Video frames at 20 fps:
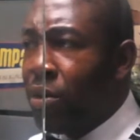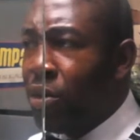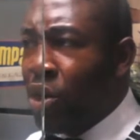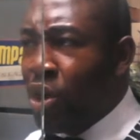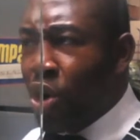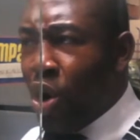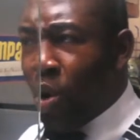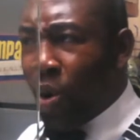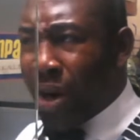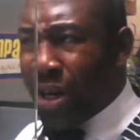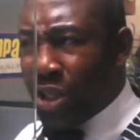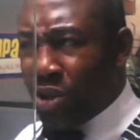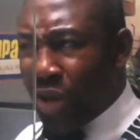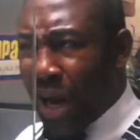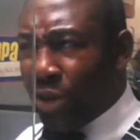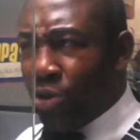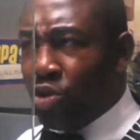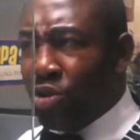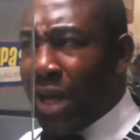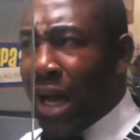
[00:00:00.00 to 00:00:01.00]
Do you know what he's
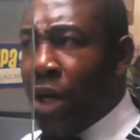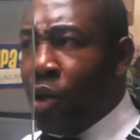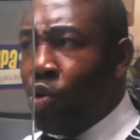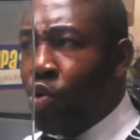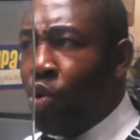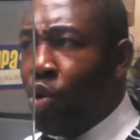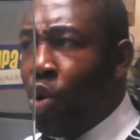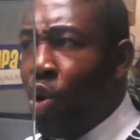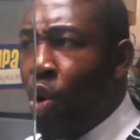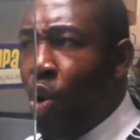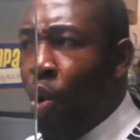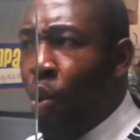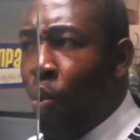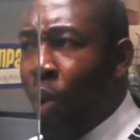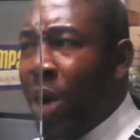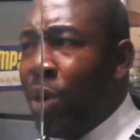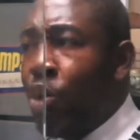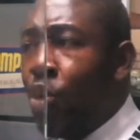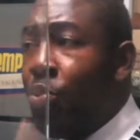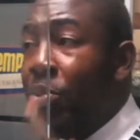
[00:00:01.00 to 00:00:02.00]
trying to tell you?
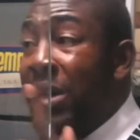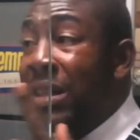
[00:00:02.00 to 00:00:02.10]
When you